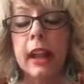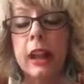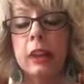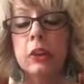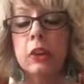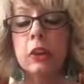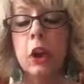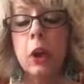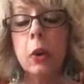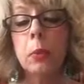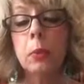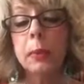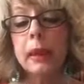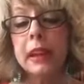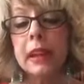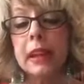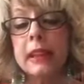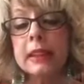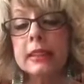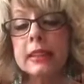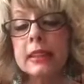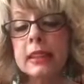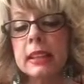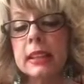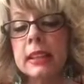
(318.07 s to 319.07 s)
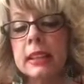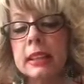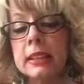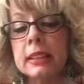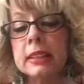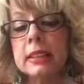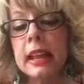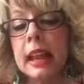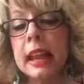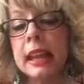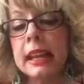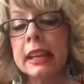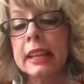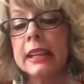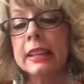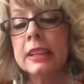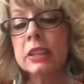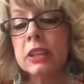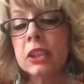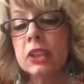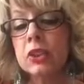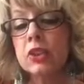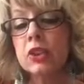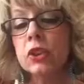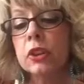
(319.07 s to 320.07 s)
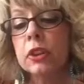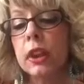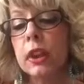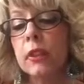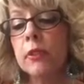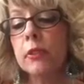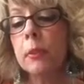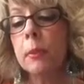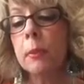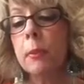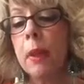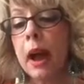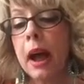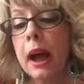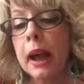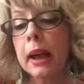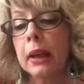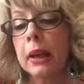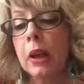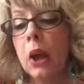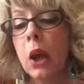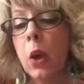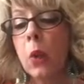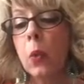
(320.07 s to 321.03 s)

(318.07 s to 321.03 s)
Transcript: No, peace is a condition of the mind.